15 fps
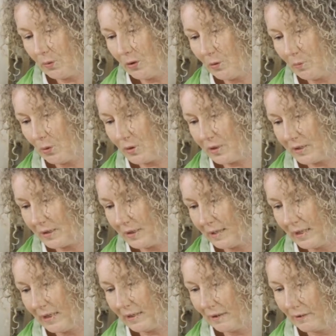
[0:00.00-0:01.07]
other books
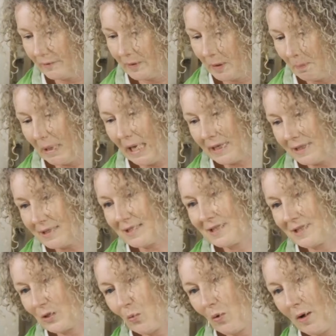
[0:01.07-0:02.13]
like on the planets and
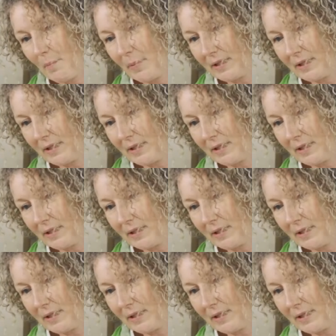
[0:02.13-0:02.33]
so on,